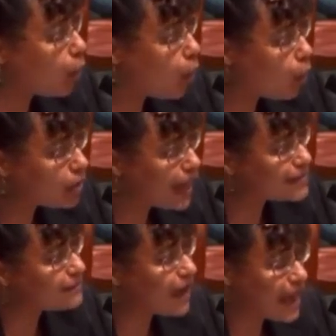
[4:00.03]
whole
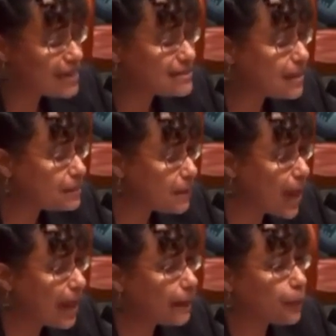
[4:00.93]
class of
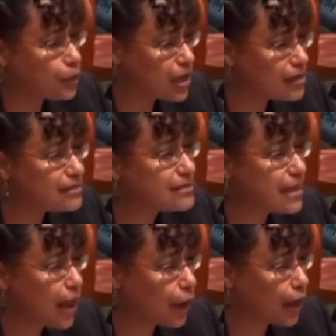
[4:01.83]
asymptomatic pertussis
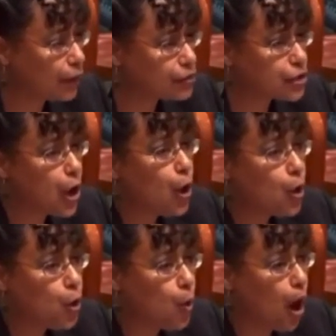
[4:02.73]
carriers
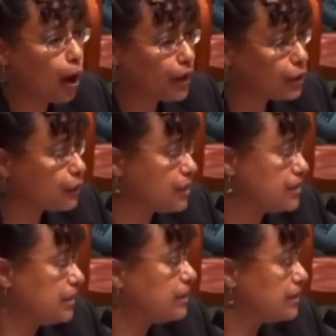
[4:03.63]
who are
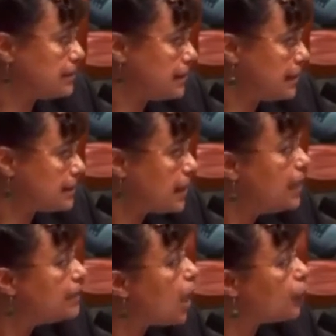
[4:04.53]
increasing the disease.
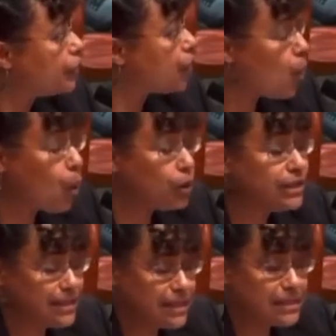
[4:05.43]
Now, the
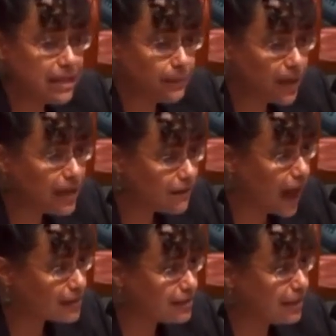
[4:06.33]
old DTP
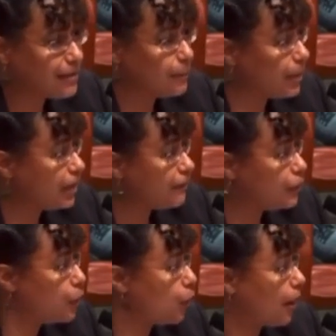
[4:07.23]
vaccine that many of
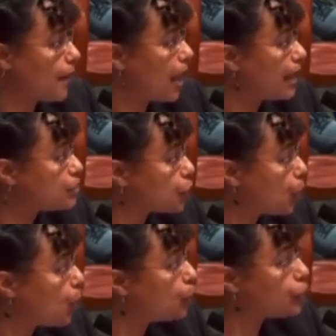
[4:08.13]
you who are my age or
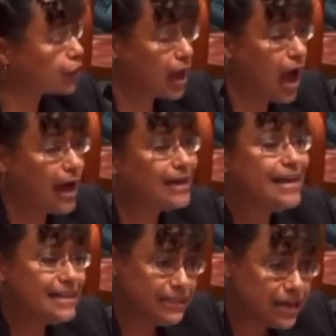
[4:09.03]
older got
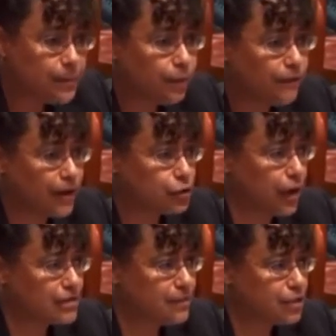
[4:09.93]
did prevent
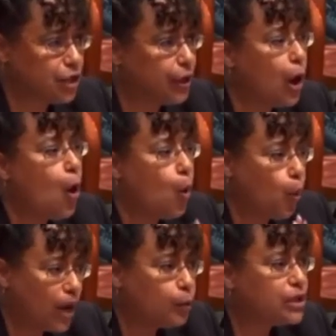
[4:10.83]
transmission.
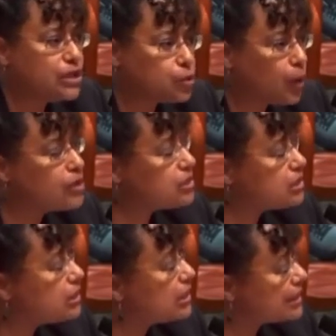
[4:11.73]
When we switched
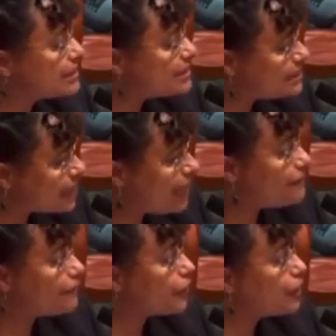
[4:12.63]
to the
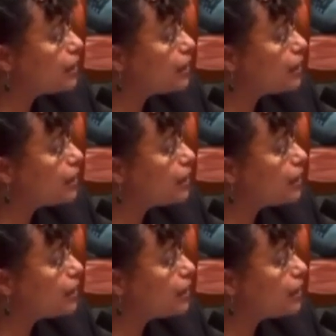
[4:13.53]
safer